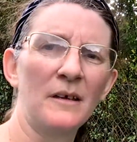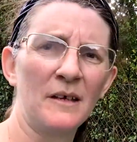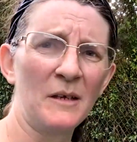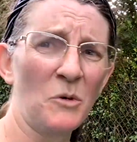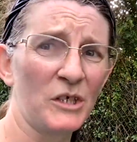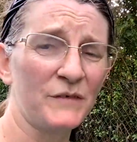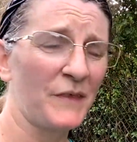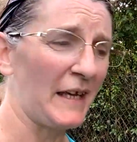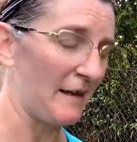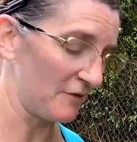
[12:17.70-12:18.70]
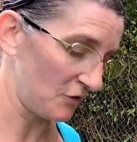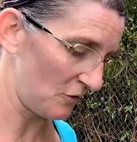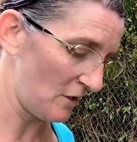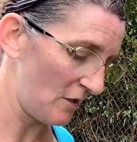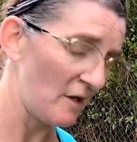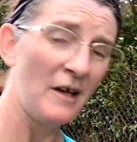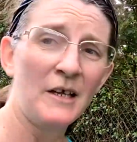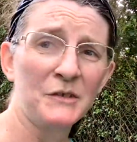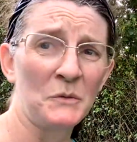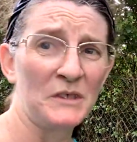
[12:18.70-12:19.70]
He works for the council,
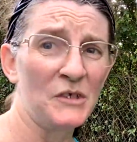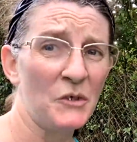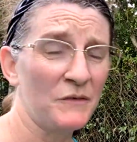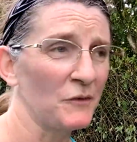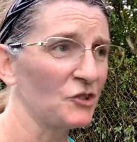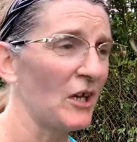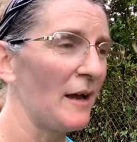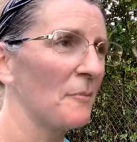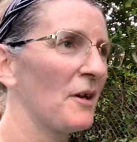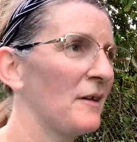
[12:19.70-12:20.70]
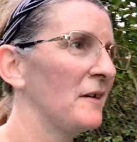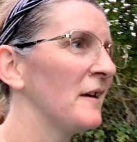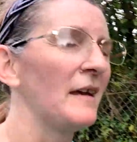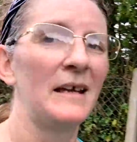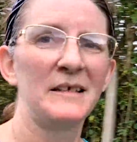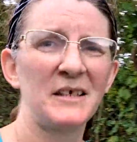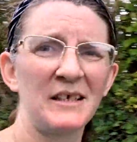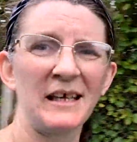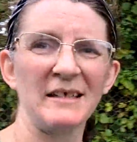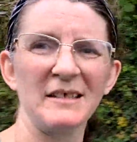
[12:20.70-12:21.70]
so he's a useful chap. He's going
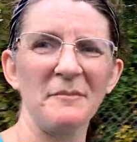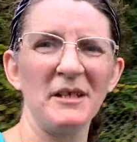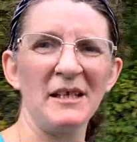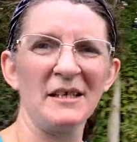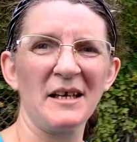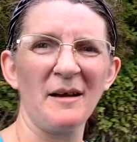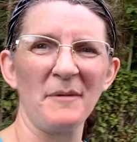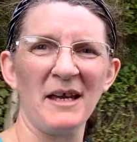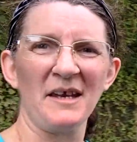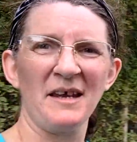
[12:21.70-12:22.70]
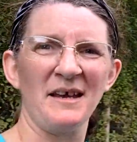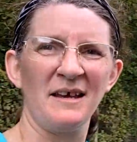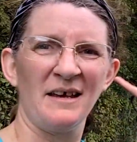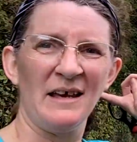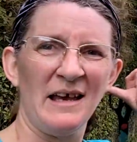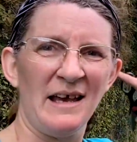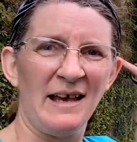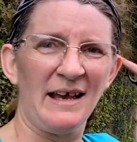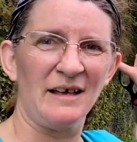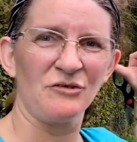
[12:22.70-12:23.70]
to get somebody to come in
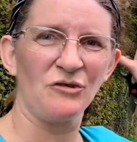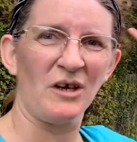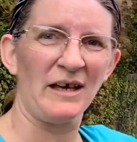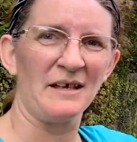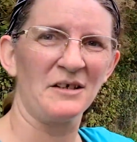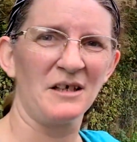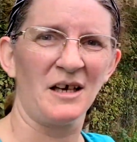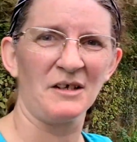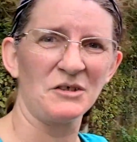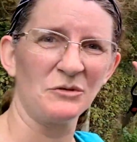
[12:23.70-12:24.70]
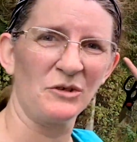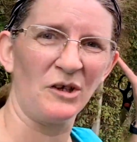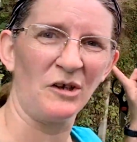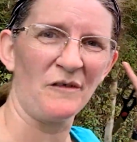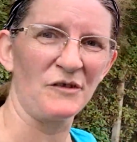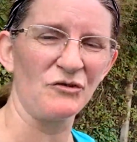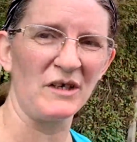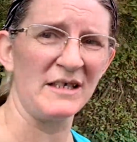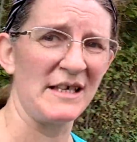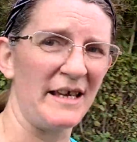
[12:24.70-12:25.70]
and try and cut all along the
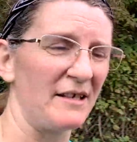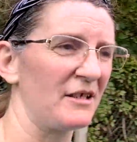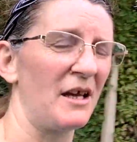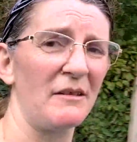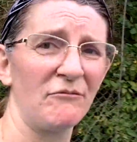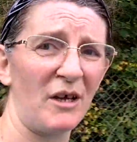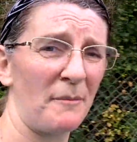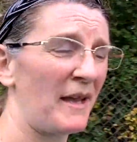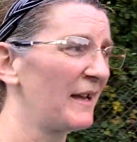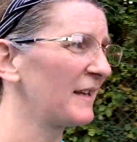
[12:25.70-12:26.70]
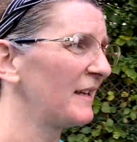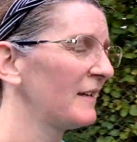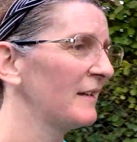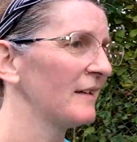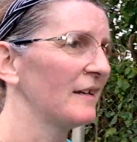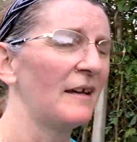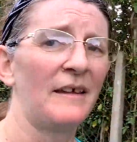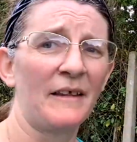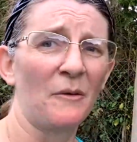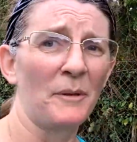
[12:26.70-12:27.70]
trees here, to cut them right back.
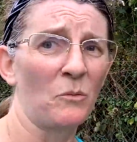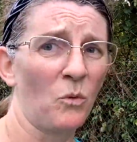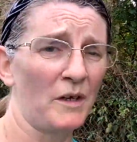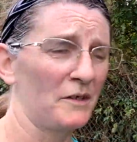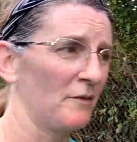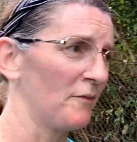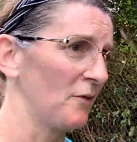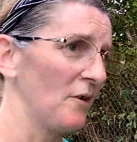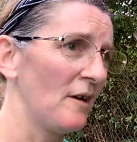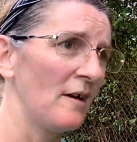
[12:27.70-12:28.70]
That would be wonderful.